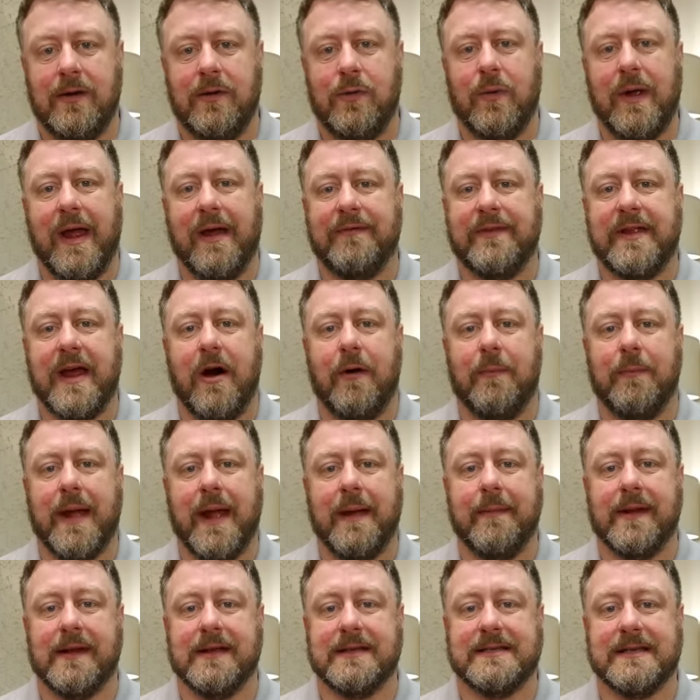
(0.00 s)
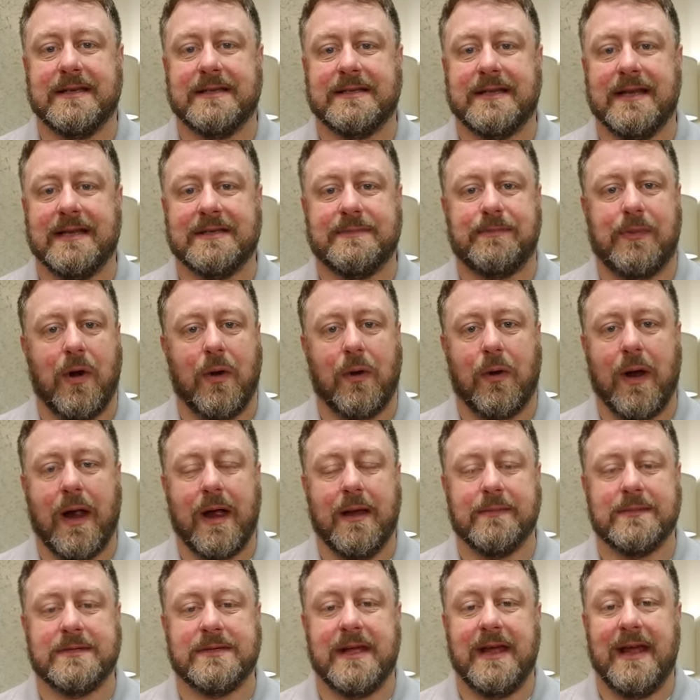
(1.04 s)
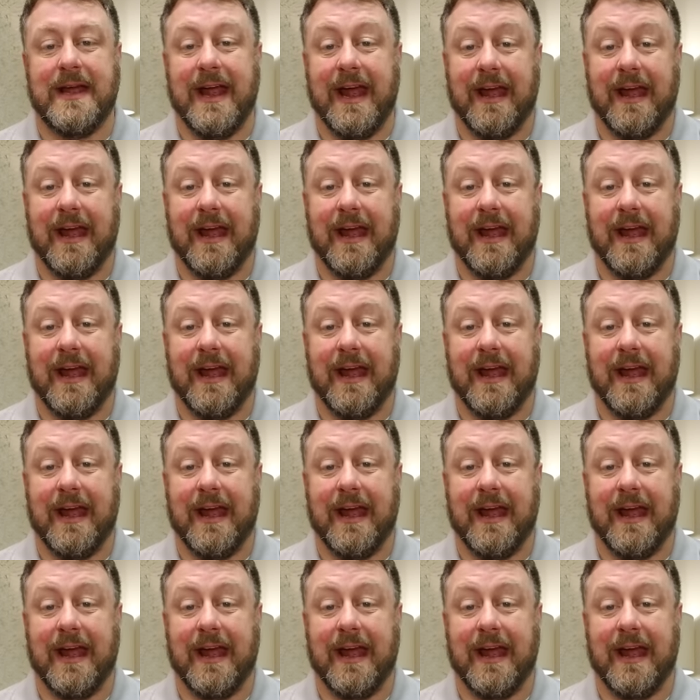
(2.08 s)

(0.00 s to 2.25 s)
we have down payment assistance programs.